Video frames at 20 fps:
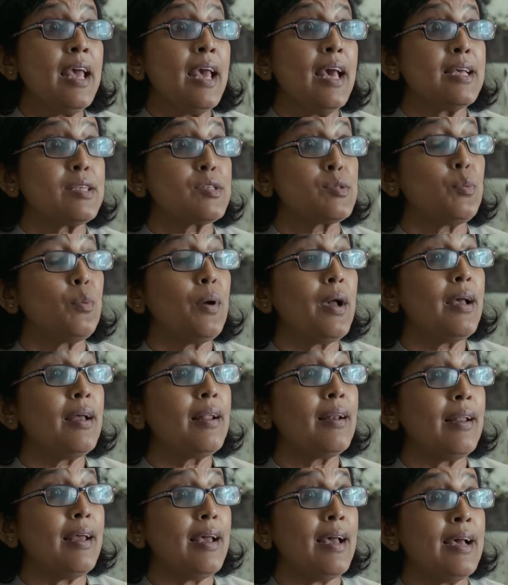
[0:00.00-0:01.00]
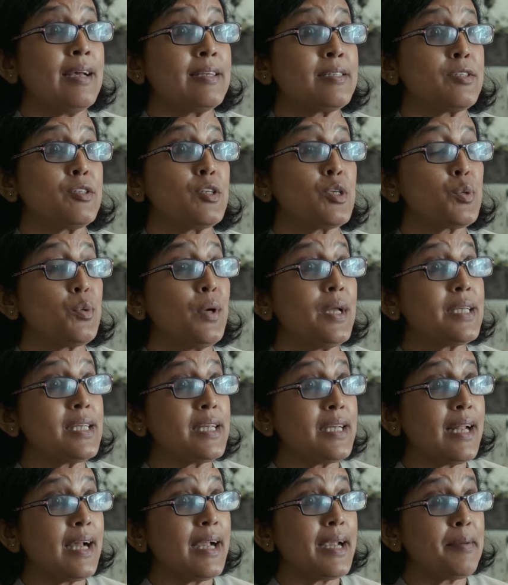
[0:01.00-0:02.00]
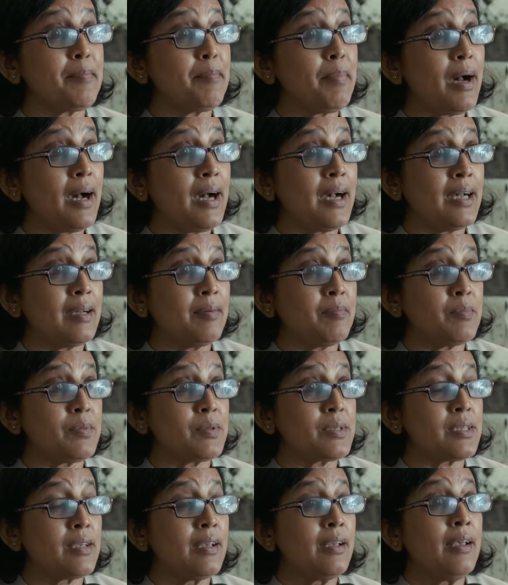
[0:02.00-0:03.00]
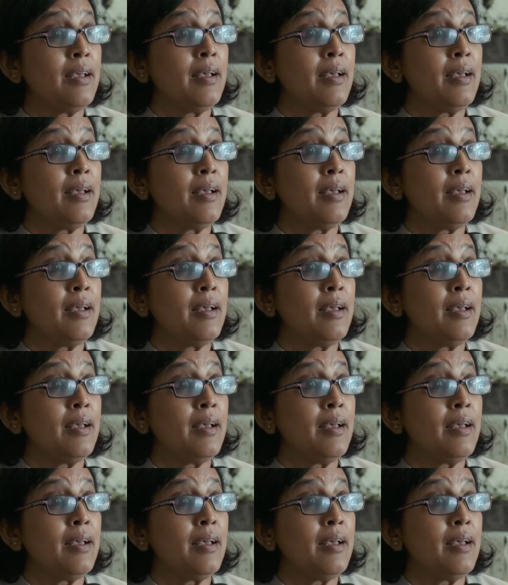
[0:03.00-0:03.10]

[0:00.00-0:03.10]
as well as the 29 Palms